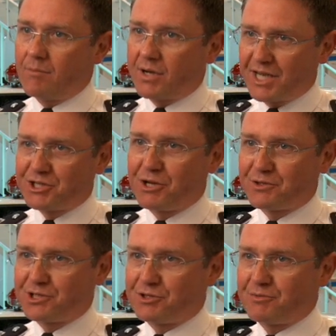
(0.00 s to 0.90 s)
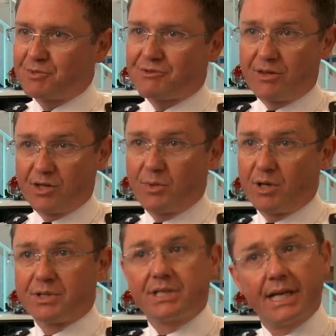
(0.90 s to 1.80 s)
police officers from around the
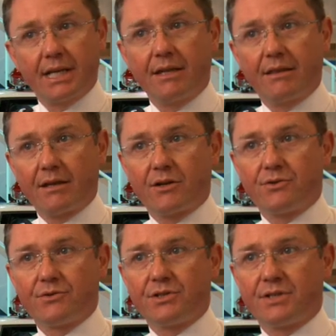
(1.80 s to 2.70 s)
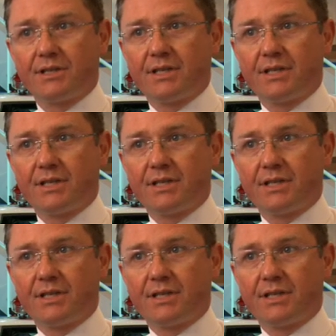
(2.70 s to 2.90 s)
world, particularly those